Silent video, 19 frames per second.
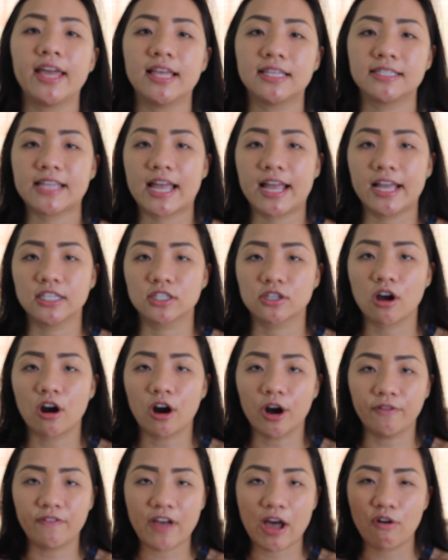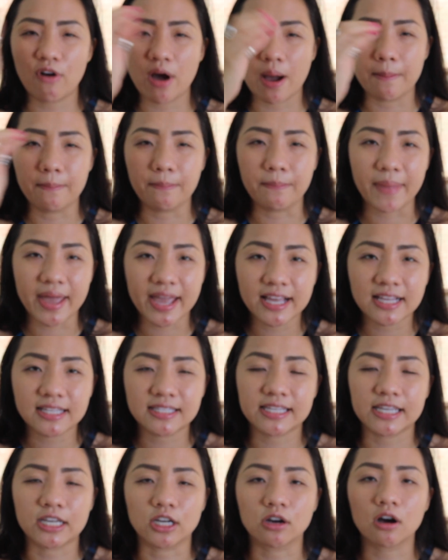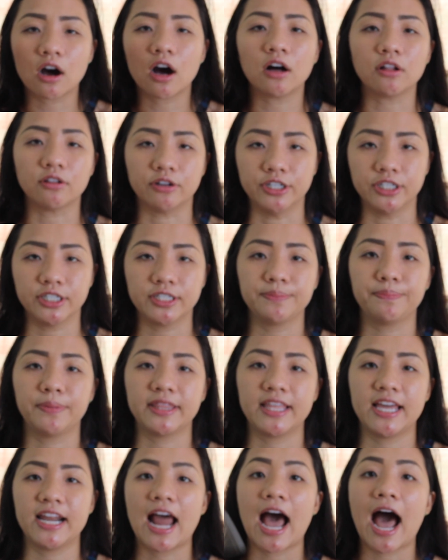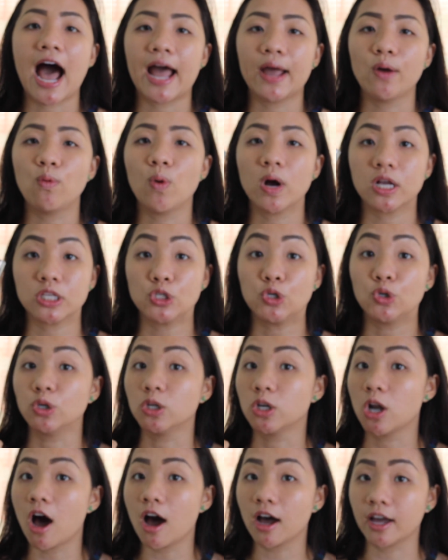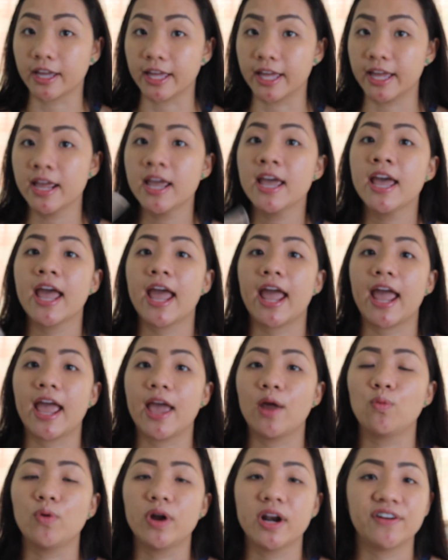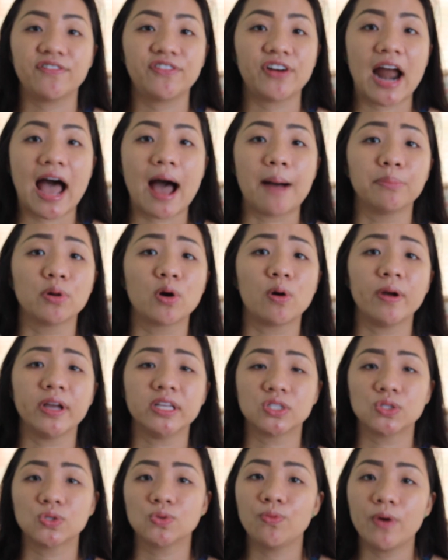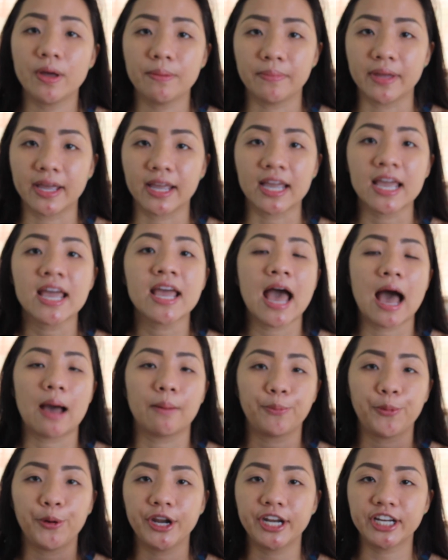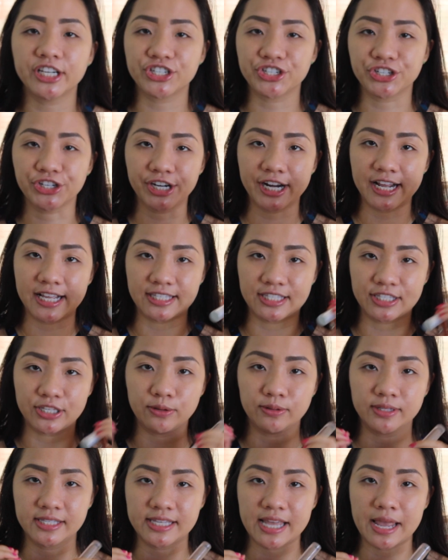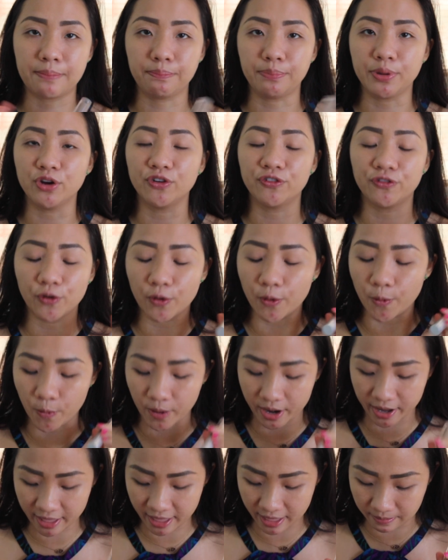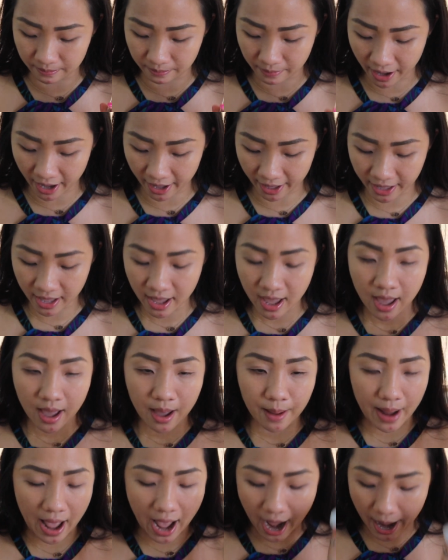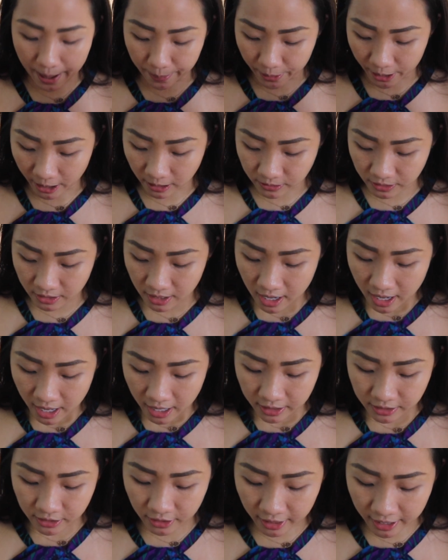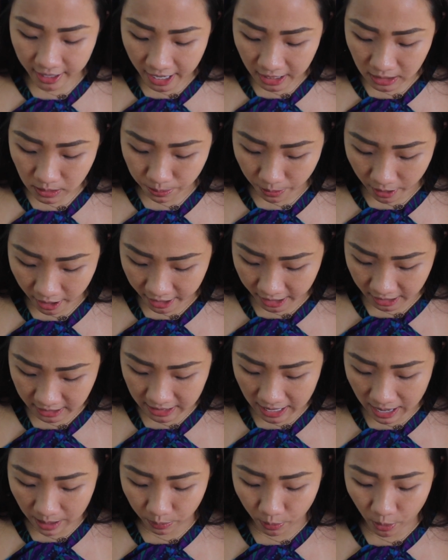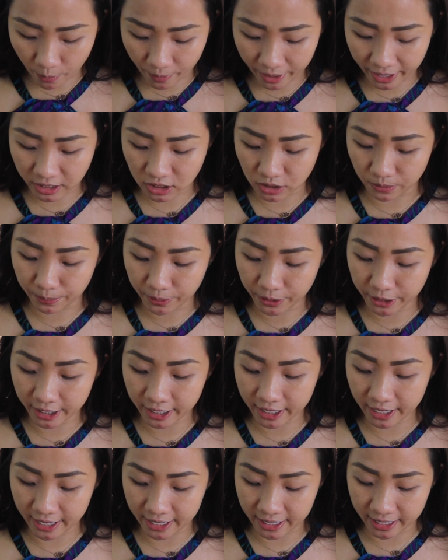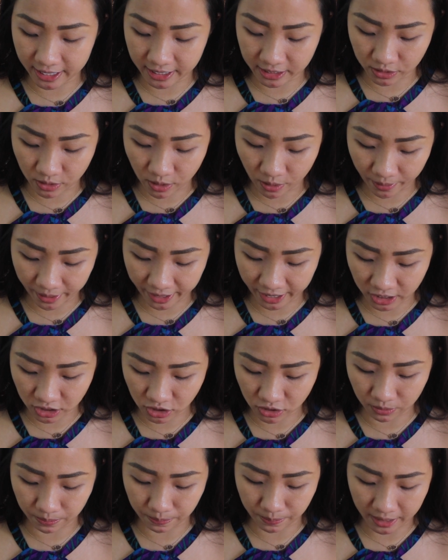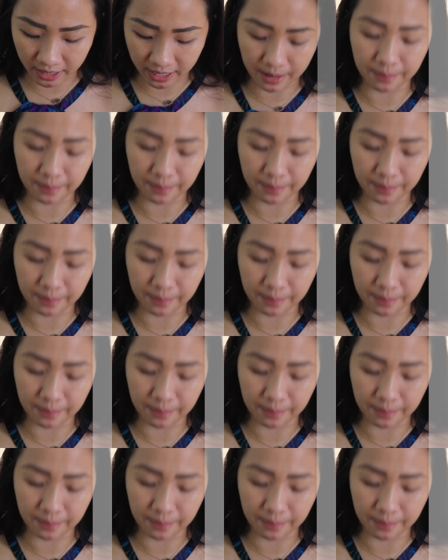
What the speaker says: is that it's carved out amazing colors, but then I want to lock it, and whenever I'm going swimming, I'm pretty sure it still stay beautiful within my eyebrows. So the next products I'm going to put is going to be